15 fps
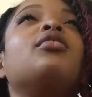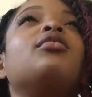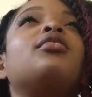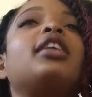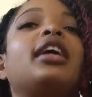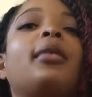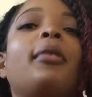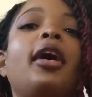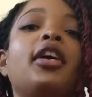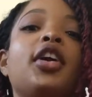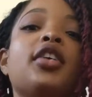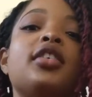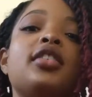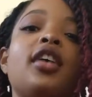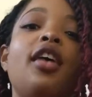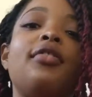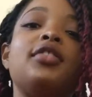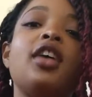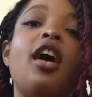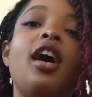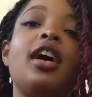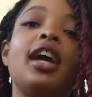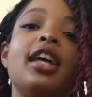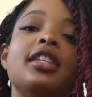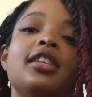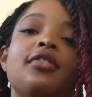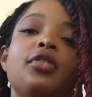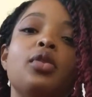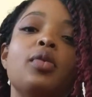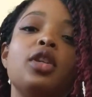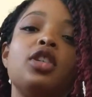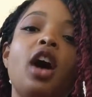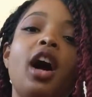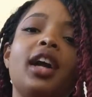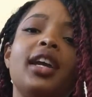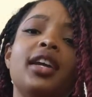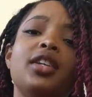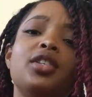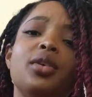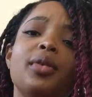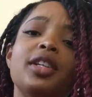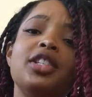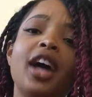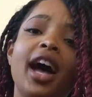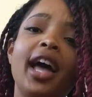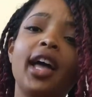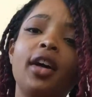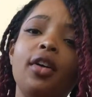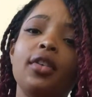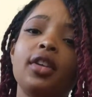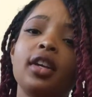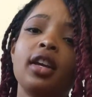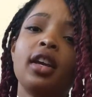think about your self-talk as if you were talking to a child.